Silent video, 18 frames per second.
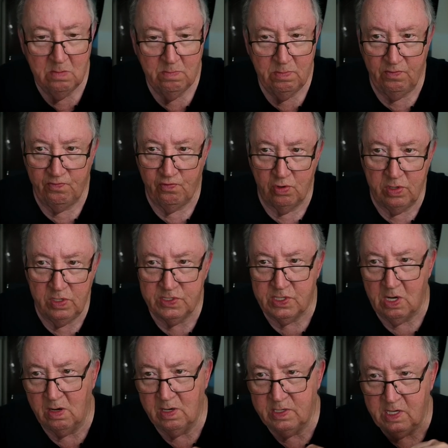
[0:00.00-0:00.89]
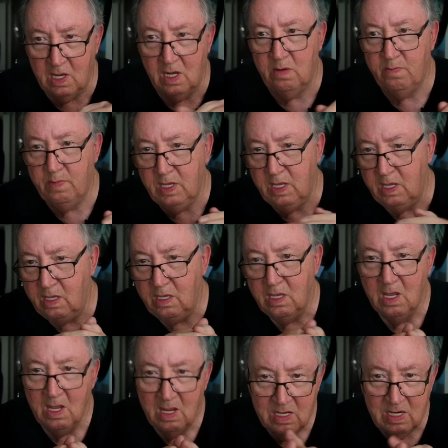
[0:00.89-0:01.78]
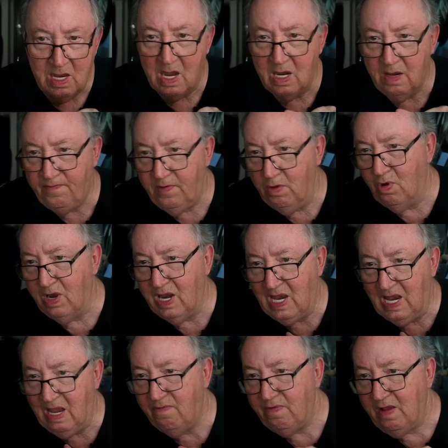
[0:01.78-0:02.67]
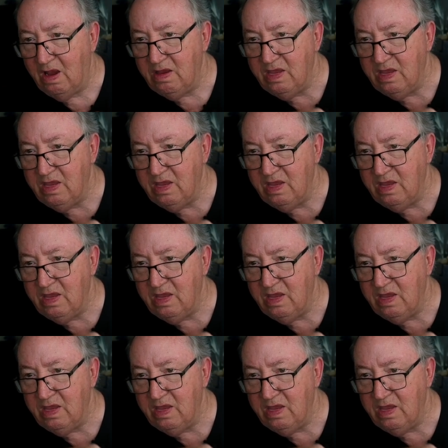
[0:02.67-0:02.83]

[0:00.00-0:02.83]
Before you start telling me, Don, if you want to live there,